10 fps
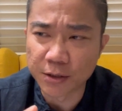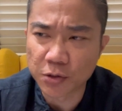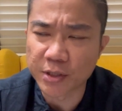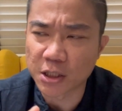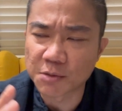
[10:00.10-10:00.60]

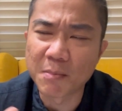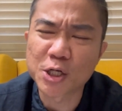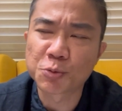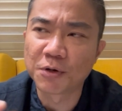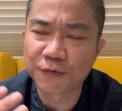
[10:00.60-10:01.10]
So it's
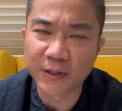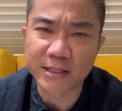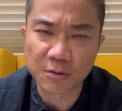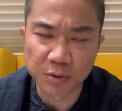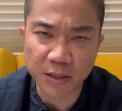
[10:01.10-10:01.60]
much more
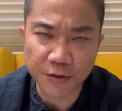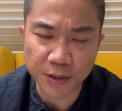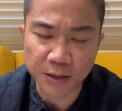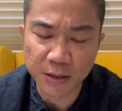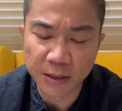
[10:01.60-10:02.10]
flexible, I
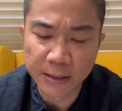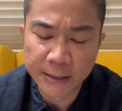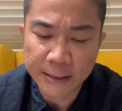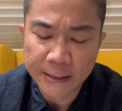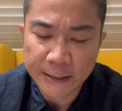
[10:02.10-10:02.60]
think,
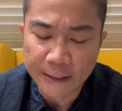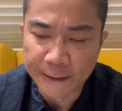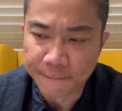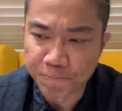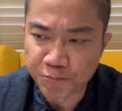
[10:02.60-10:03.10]

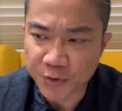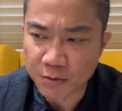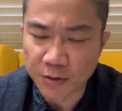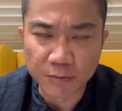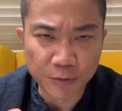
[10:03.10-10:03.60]

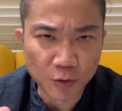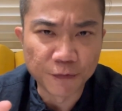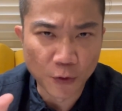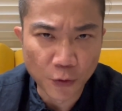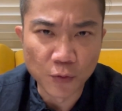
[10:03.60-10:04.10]
you know,
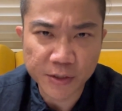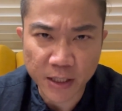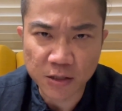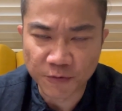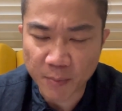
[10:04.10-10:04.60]
for those
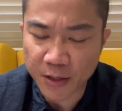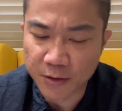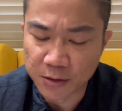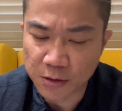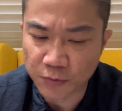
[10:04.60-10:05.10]
kinds of
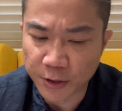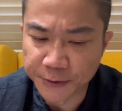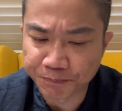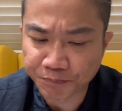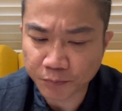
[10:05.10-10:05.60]
methods,
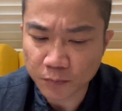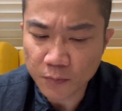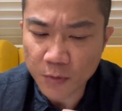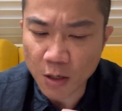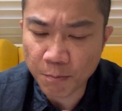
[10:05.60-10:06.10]
right?
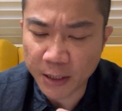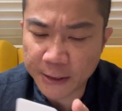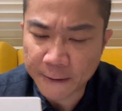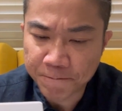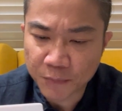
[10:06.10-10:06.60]

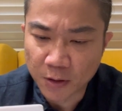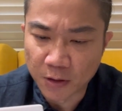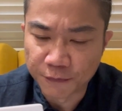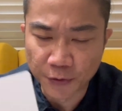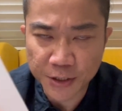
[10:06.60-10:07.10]
But
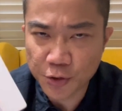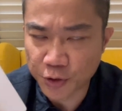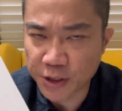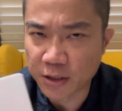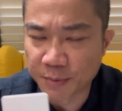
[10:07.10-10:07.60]
for this, you're
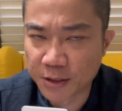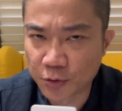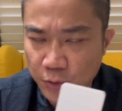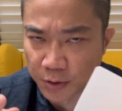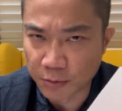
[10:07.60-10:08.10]
just limited
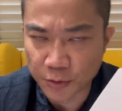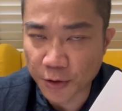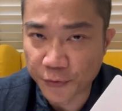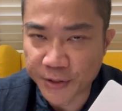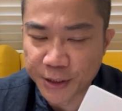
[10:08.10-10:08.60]
to a
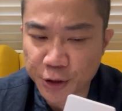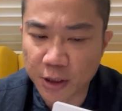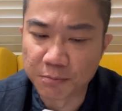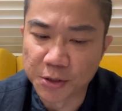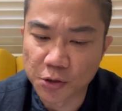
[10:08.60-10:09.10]
3-digit
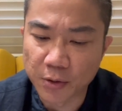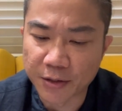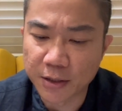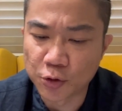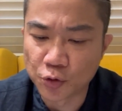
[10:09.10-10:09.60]
number. So I
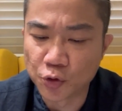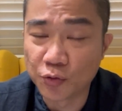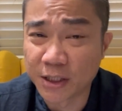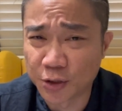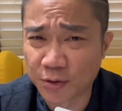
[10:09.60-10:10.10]
think you do
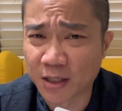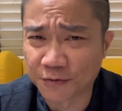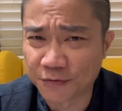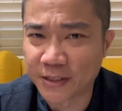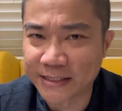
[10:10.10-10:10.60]
need to kind
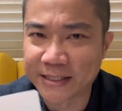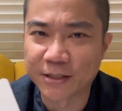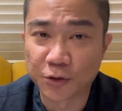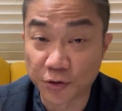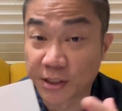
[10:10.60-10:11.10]
of take that
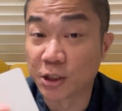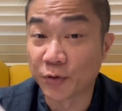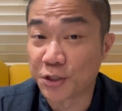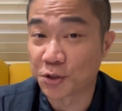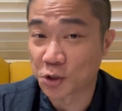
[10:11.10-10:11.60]
into
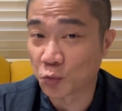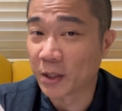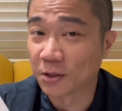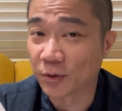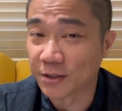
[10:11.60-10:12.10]
consideration as
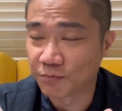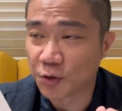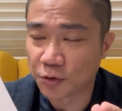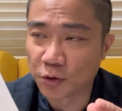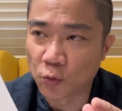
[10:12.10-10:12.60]
well, right?
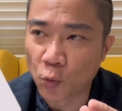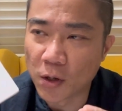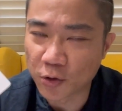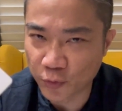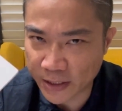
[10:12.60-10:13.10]
You're going to
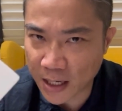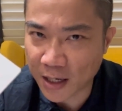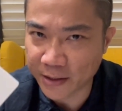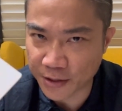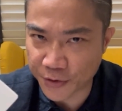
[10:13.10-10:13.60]
work really
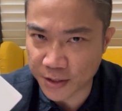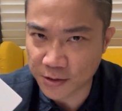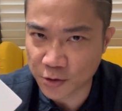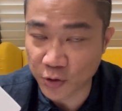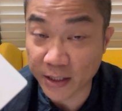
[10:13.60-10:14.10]
hard at
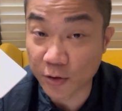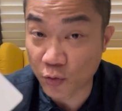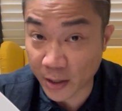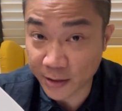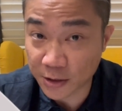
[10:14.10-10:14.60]
this to get it
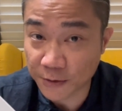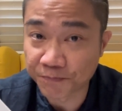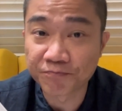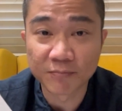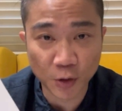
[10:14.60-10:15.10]
right,
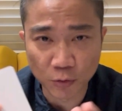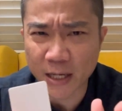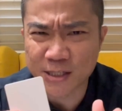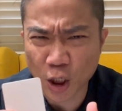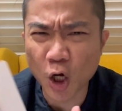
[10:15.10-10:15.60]
you know,
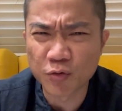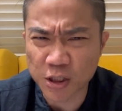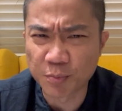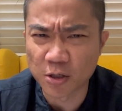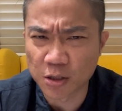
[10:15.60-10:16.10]
as close
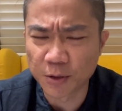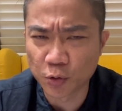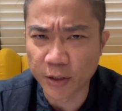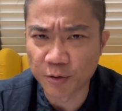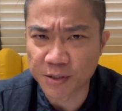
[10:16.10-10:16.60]
as possible to
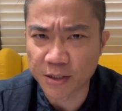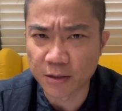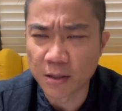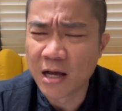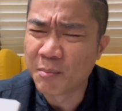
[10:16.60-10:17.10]

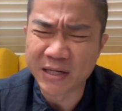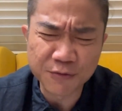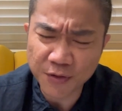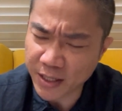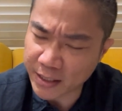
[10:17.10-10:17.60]
100%. But
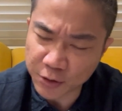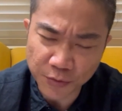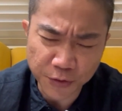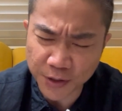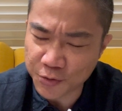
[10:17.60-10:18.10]
even then, I don't
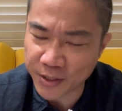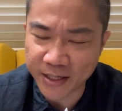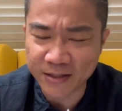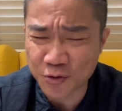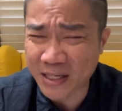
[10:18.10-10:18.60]
think
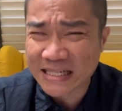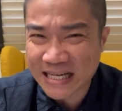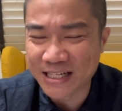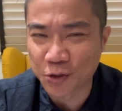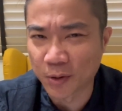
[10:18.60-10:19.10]
you can
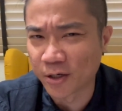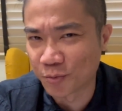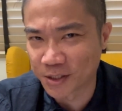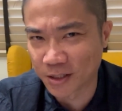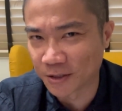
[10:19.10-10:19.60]
get it to
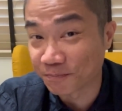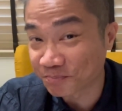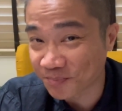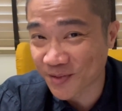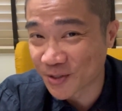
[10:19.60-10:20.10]
100%,
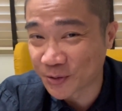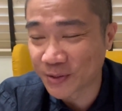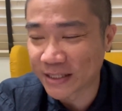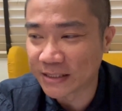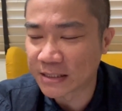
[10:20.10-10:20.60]
you know,
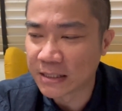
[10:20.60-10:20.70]
and